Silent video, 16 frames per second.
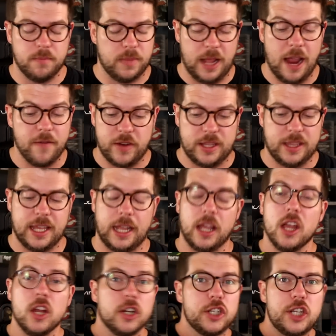Everything.
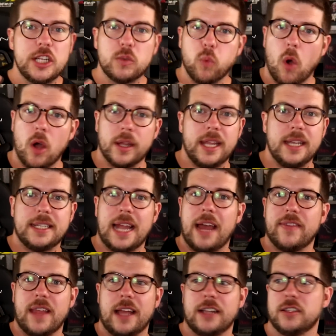She's walking
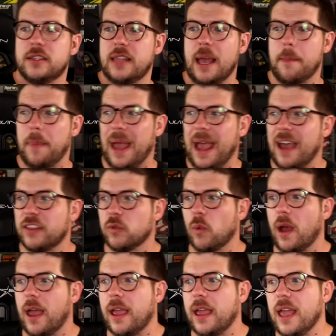down that
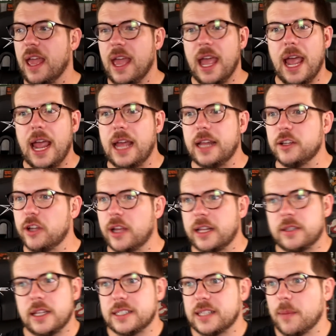pathway, and
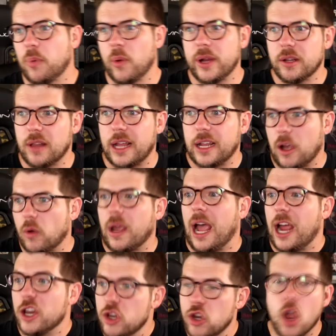at some point you're like, okay,
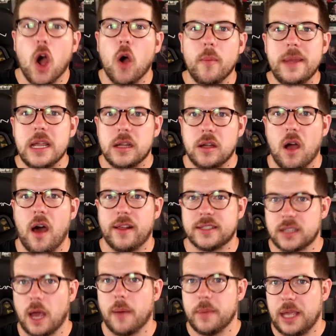I know Mia
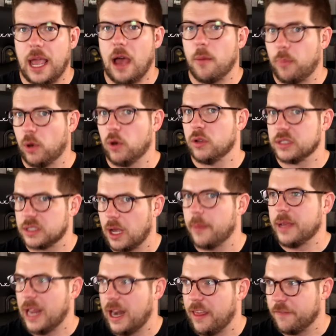Goth's coming out. Pearl's
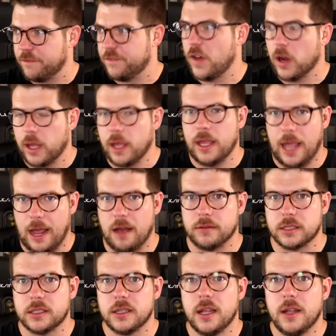coming out of that fucking
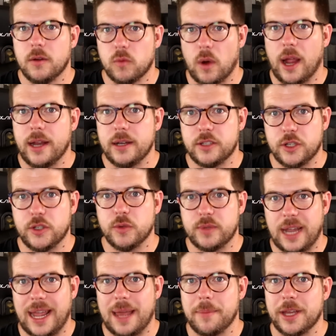house, right, to do
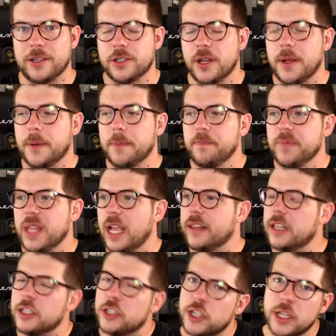damage.
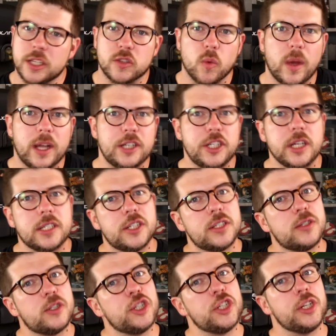And then the way she
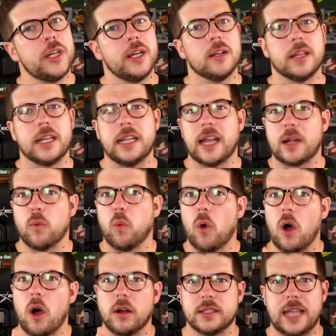chilly like
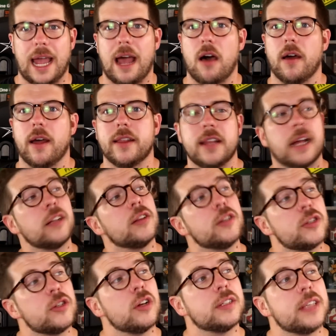walks out, and then
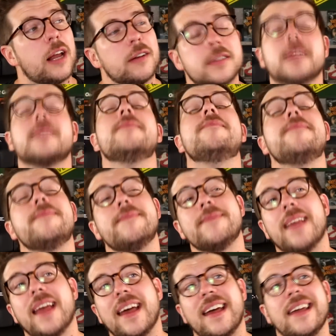just looks at her and is like,
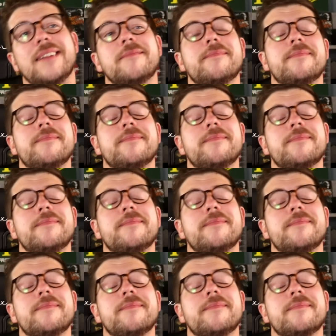hey,